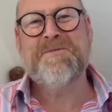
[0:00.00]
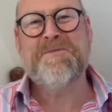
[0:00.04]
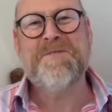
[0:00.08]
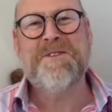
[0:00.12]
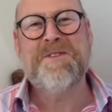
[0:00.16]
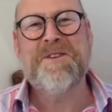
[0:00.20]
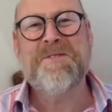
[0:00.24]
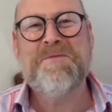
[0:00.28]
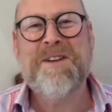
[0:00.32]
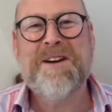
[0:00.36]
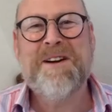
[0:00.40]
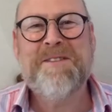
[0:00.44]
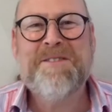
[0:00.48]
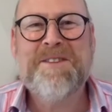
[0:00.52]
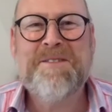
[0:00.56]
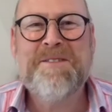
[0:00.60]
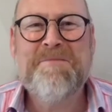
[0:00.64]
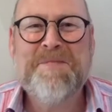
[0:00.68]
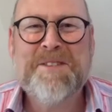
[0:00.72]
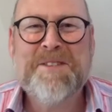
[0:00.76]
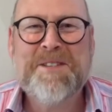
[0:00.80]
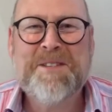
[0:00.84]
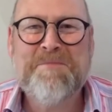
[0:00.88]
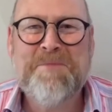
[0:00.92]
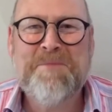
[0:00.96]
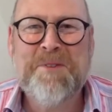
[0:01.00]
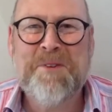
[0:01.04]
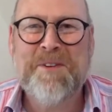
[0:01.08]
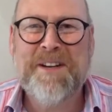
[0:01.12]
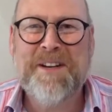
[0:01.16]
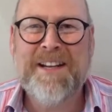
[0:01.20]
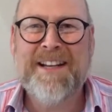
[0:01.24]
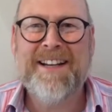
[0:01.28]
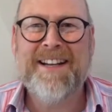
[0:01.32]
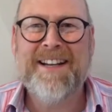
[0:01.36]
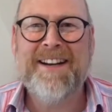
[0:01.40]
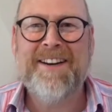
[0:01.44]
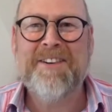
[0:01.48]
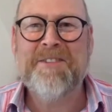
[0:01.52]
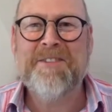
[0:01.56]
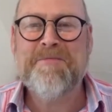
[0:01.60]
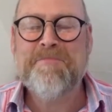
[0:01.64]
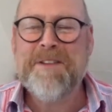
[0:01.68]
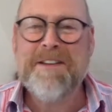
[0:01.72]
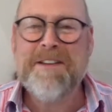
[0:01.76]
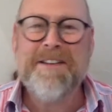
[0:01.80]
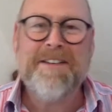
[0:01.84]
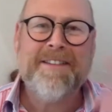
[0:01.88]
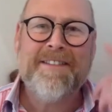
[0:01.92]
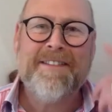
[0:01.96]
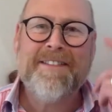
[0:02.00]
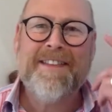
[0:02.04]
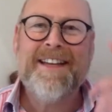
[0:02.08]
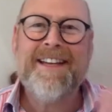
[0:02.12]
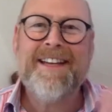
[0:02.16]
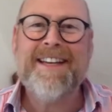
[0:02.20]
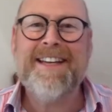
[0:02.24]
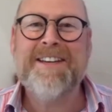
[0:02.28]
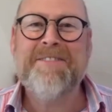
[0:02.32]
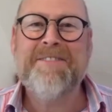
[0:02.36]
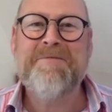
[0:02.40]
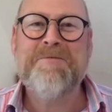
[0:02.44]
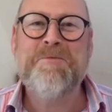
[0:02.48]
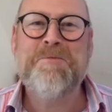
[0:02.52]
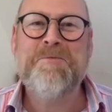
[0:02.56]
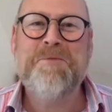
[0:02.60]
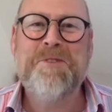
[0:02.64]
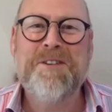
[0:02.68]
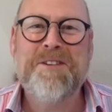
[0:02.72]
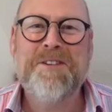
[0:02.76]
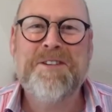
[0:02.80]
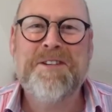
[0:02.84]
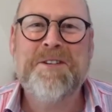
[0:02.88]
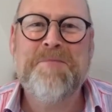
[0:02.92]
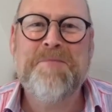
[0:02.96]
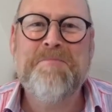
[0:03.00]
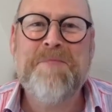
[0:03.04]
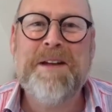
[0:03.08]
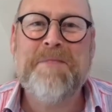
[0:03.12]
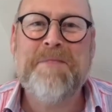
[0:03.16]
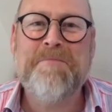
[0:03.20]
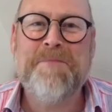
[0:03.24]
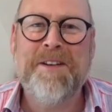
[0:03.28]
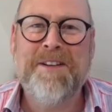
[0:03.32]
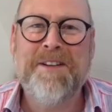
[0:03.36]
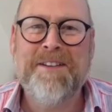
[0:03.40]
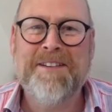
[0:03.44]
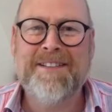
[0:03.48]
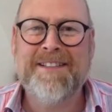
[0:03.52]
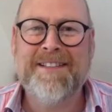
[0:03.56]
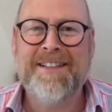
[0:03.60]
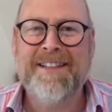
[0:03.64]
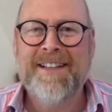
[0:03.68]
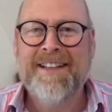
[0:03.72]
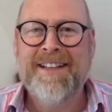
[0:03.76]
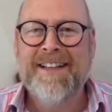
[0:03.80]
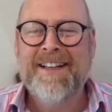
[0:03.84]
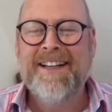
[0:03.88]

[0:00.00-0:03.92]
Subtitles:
Welcome this morning. I've been thinking of the word commitment,